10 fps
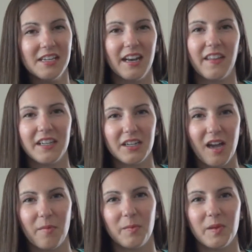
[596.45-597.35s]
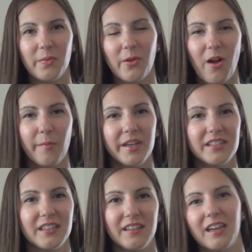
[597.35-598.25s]
And I think a couple people
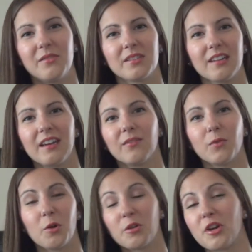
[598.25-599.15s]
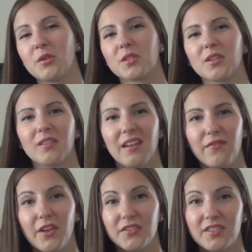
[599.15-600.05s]
commented that it was like roller coaster and they
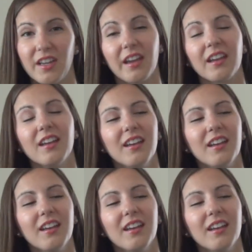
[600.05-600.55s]
felt sick